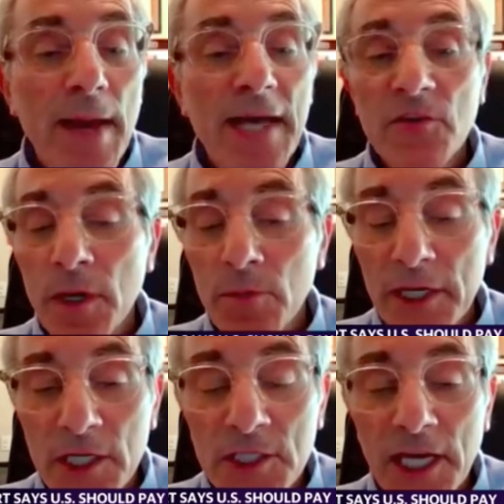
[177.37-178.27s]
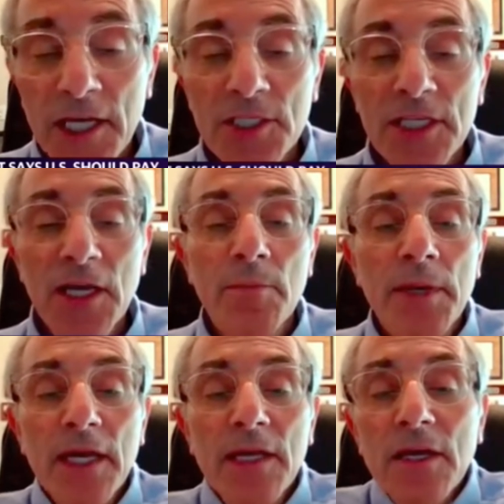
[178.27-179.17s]
have a massive public education
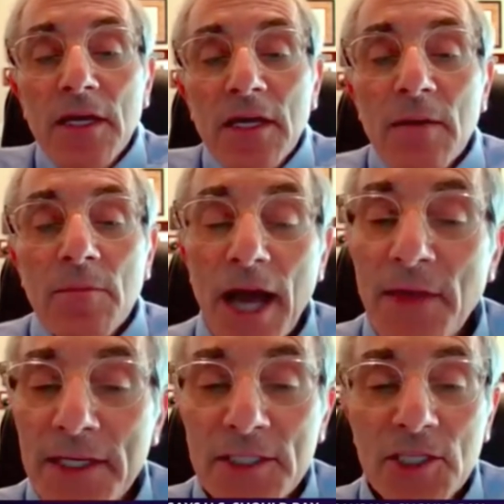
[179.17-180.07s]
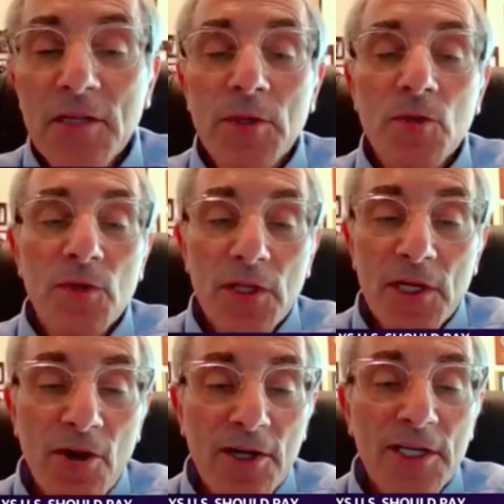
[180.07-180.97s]
campaign, but I think it's going to be
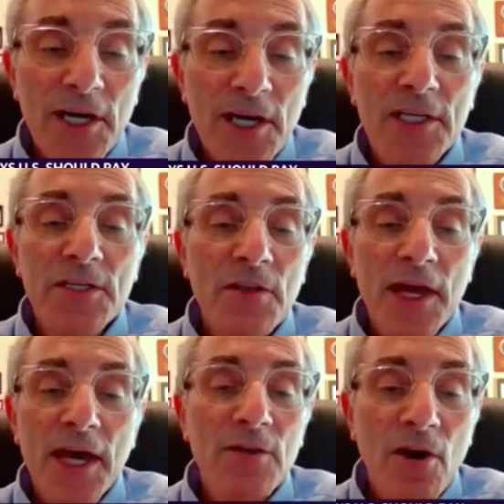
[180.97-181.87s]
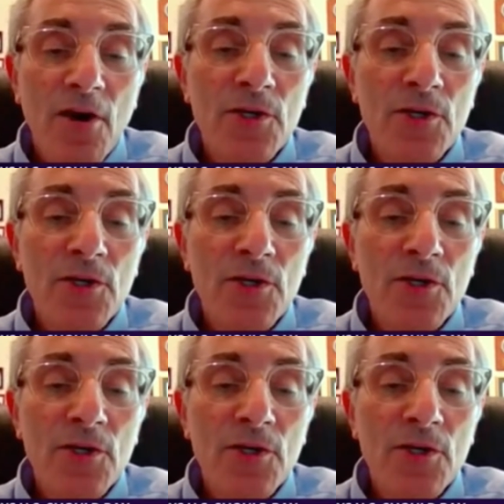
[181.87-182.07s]
really hard to cut into that